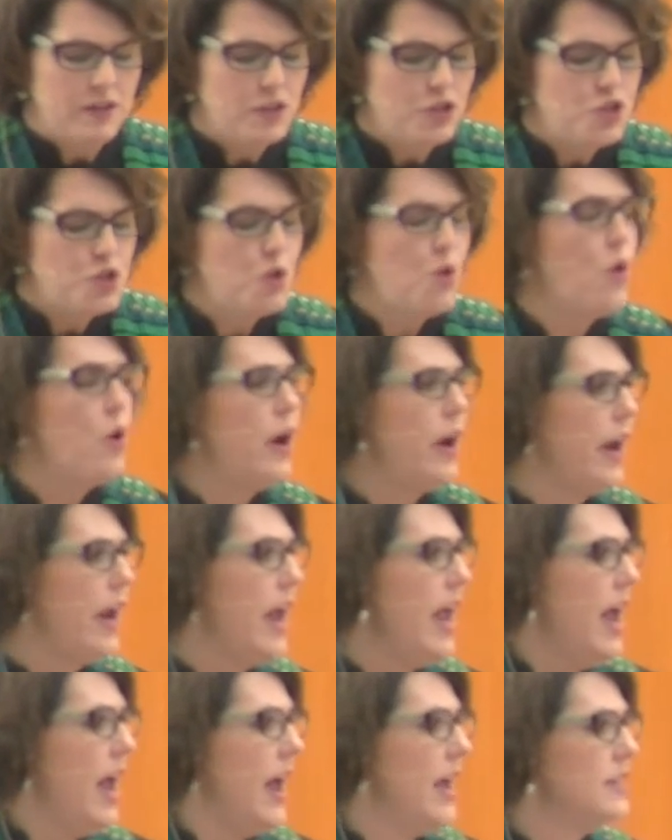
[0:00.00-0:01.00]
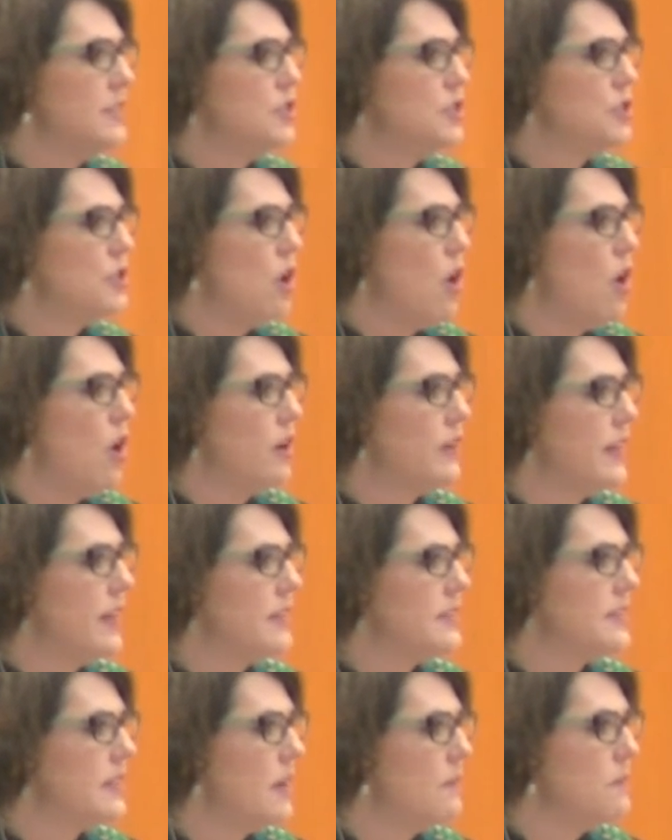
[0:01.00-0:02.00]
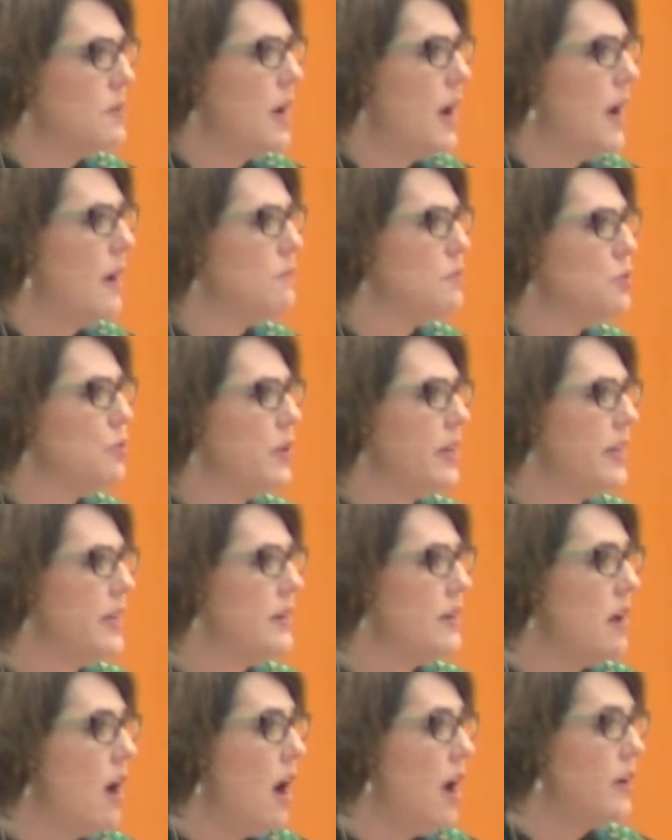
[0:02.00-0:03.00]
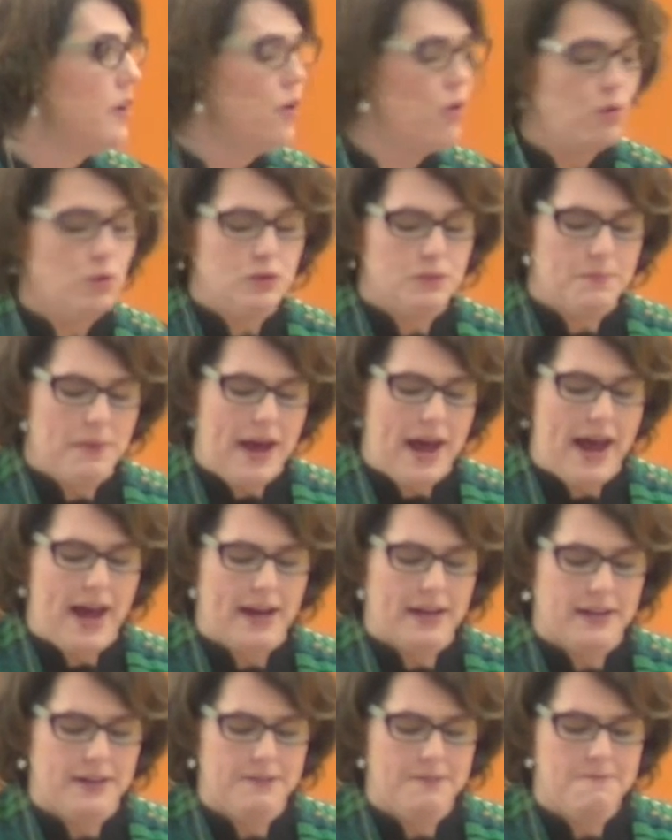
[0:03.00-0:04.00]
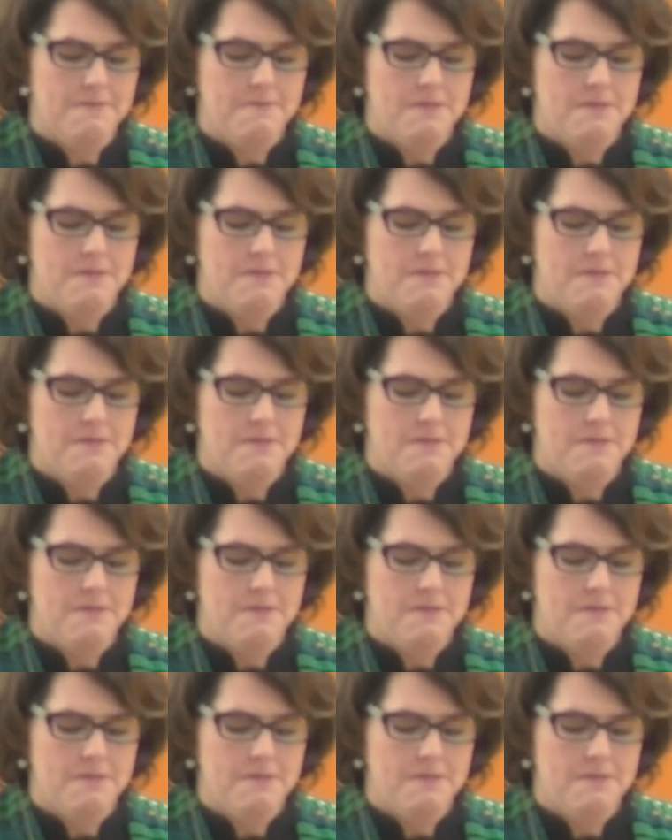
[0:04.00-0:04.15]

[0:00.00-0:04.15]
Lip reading: the joy and song that sometimes we cannot hold back.